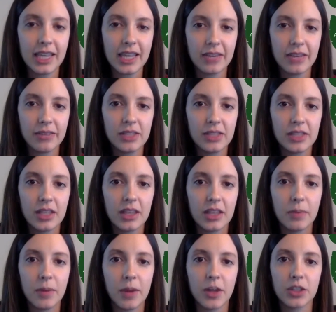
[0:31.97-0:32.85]
leaves,
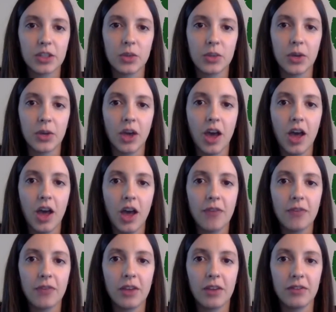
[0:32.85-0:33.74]
the parts going
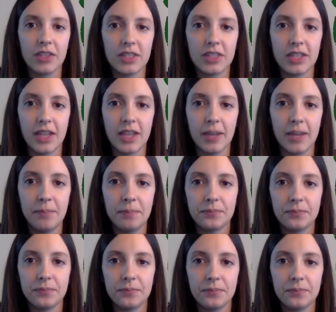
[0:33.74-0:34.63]
off of the
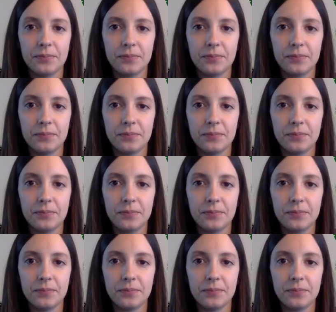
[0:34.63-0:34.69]
stem,